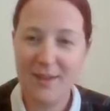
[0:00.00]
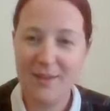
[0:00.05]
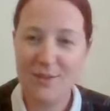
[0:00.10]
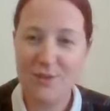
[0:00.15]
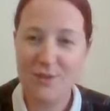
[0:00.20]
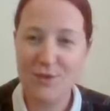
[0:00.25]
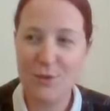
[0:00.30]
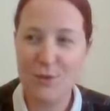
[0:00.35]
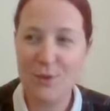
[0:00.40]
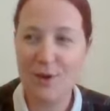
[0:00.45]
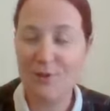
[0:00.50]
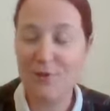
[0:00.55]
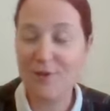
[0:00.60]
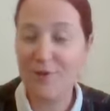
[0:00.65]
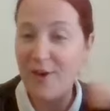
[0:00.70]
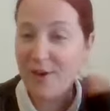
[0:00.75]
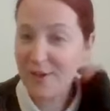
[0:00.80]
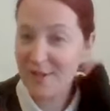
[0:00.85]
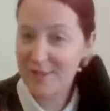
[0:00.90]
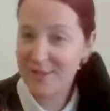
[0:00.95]
So at
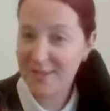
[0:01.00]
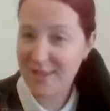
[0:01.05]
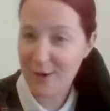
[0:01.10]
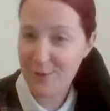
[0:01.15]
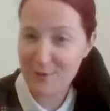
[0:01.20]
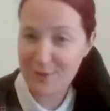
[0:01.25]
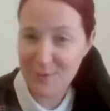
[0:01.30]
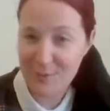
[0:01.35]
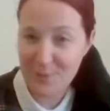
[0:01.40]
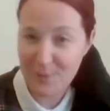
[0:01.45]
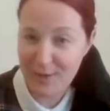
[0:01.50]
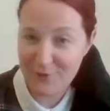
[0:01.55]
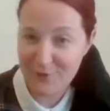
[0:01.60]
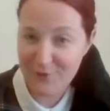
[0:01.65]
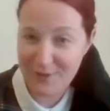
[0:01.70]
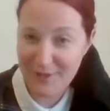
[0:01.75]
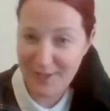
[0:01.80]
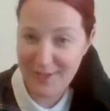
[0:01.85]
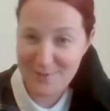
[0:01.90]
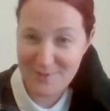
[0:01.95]
first that was a bit of
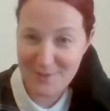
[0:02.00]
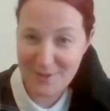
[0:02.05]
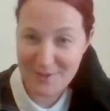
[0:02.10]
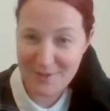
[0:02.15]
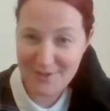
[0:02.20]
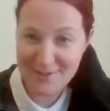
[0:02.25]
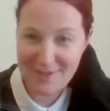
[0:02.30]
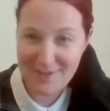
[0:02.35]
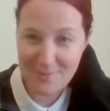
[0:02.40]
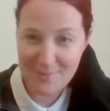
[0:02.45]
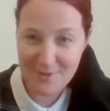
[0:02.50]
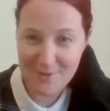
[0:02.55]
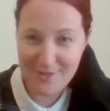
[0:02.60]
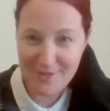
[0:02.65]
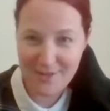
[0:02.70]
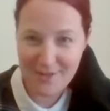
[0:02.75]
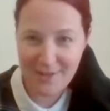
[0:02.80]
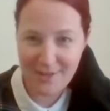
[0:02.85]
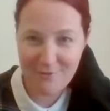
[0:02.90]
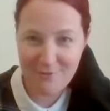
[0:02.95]
a nightmare, because I'm
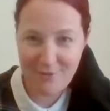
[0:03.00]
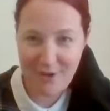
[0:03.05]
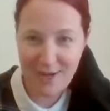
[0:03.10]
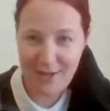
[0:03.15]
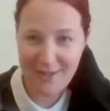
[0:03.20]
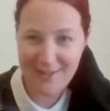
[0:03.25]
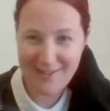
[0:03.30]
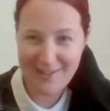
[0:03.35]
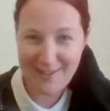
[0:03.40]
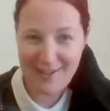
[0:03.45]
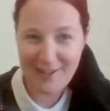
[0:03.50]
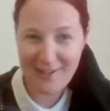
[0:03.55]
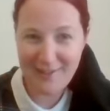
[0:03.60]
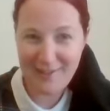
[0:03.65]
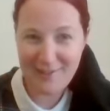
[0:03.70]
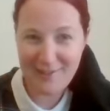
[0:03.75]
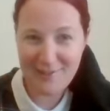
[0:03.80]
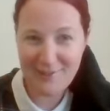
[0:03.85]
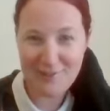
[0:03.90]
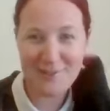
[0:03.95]
just like, right,
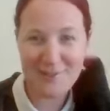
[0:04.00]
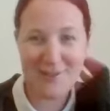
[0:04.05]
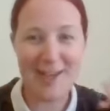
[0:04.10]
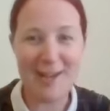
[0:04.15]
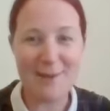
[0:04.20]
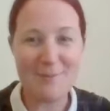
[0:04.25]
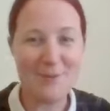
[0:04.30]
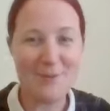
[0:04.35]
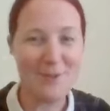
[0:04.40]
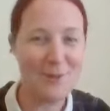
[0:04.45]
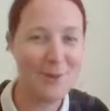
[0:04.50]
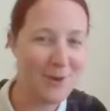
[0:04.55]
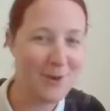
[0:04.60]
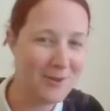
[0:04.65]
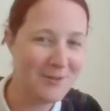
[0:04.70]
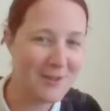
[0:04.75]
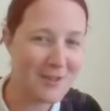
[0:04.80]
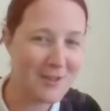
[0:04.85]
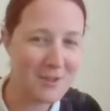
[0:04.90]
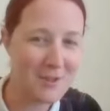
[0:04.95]
we've kept you
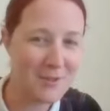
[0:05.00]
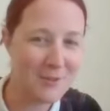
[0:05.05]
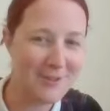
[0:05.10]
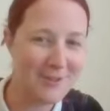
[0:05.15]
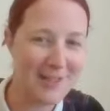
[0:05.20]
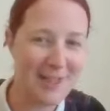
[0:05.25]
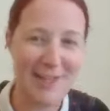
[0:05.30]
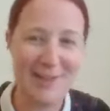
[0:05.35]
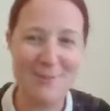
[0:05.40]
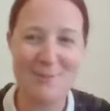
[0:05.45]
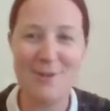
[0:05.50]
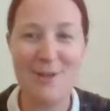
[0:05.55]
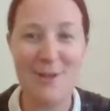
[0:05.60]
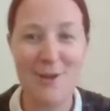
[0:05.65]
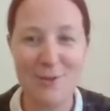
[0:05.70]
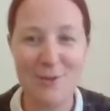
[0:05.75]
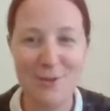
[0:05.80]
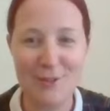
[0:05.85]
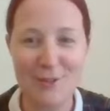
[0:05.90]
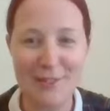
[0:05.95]
on this whole time and
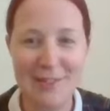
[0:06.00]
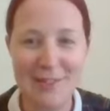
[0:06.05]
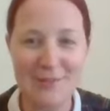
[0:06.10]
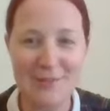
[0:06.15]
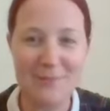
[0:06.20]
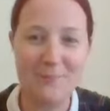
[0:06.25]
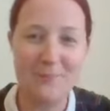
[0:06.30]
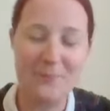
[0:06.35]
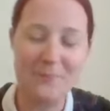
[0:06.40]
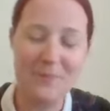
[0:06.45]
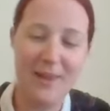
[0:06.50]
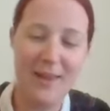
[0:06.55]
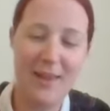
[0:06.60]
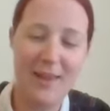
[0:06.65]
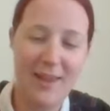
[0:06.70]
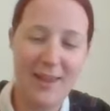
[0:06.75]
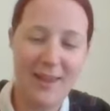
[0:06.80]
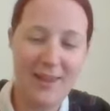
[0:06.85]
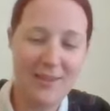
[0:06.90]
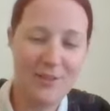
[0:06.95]
now you're leaving.
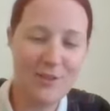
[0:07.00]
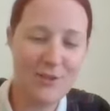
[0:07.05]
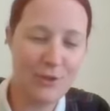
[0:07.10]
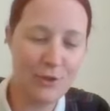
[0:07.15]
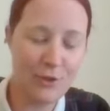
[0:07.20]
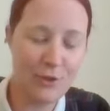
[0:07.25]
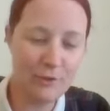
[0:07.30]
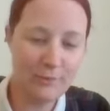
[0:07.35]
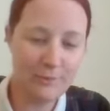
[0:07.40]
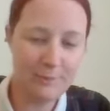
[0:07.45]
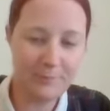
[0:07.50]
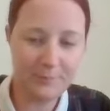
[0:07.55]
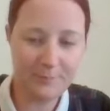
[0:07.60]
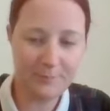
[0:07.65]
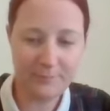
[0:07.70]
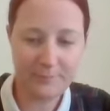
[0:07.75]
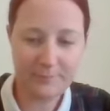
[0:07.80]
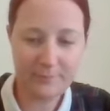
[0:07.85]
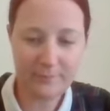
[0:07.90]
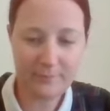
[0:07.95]
So,
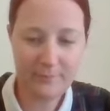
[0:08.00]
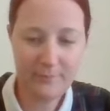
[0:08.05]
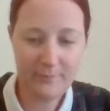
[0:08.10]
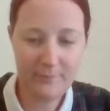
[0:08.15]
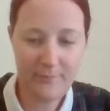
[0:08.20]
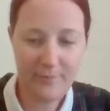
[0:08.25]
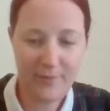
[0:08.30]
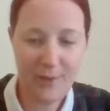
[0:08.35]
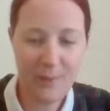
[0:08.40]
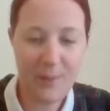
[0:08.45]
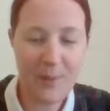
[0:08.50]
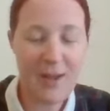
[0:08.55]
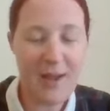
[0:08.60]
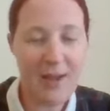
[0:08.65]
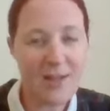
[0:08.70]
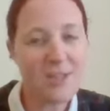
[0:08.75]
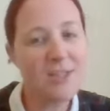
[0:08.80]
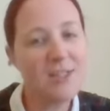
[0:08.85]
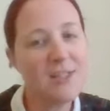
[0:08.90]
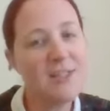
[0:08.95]
but
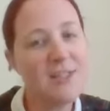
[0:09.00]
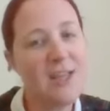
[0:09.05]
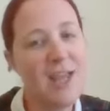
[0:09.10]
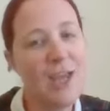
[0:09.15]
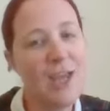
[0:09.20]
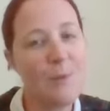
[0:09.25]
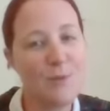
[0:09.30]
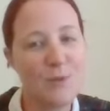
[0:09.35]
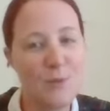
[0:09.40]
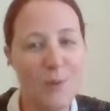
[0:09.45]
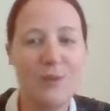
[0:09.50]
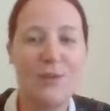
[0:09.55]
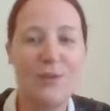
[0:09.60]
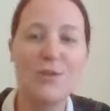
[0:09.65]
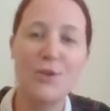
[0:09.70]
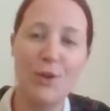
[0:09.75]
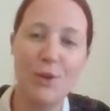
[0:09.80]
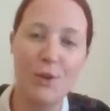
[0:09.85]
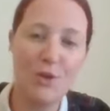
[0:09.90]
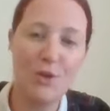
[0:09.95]
actually it was when the
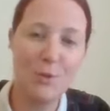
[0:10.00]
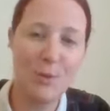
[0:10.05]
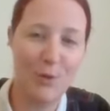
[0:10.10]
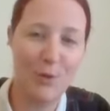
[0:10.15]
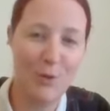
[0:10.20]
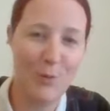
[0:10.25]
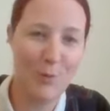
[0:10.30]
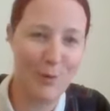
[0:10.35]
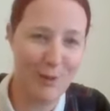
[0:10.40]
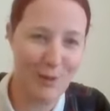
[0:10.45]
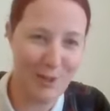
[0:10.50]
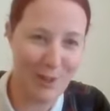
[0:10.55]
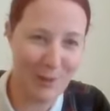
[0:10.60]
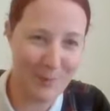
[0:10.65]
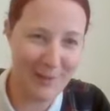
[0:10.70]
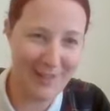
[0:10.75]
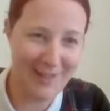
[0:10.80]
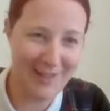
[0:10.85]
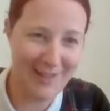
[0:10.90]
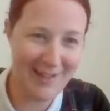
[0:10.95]
schools were opening
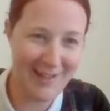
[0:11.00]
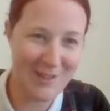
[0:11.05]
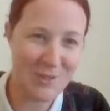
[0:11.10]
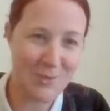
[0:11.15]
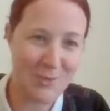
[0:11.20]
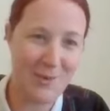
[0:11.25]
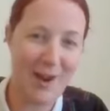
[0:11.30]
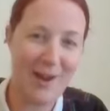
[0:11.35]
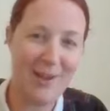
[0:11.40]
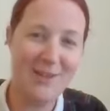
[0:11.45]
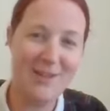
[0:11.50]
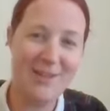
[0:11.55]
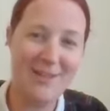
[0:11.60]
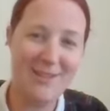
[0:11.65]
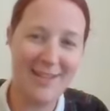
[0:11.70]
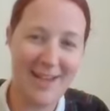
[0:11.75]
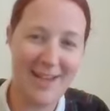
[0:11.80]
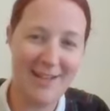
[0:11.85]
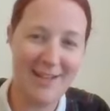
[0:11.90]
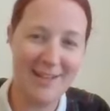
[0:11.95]
up again, so I could
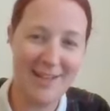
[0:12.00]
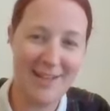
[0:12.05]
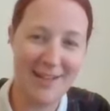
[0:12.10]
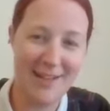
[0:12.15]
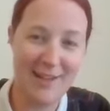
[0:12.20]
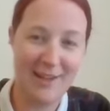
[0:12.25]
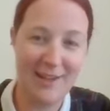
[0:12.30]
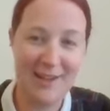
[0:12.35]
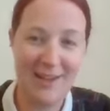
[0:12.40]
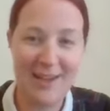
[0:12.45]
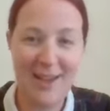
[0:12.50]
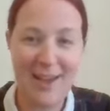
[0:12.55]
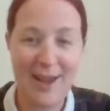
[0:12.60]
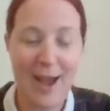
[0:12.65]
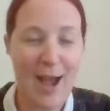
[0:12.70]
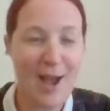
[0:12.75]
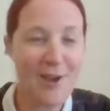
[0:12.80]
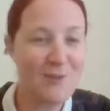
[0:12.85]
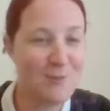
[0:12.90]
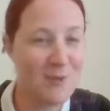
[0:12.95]
then get
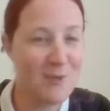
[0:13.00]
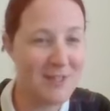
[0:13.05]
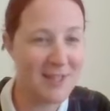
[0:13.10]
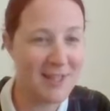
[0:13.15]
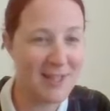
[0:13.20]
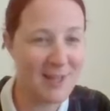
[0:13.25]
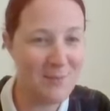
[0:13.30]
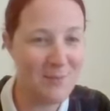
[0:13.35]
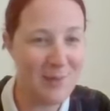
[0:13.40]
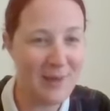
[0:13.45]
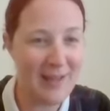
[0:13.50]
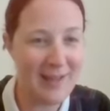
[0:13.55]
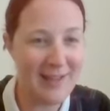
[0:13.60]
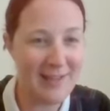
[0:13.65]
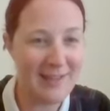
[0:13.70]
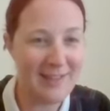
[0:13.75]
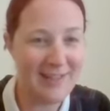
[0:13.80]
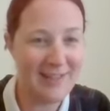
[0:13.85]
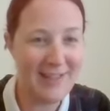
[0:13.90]
half my time back,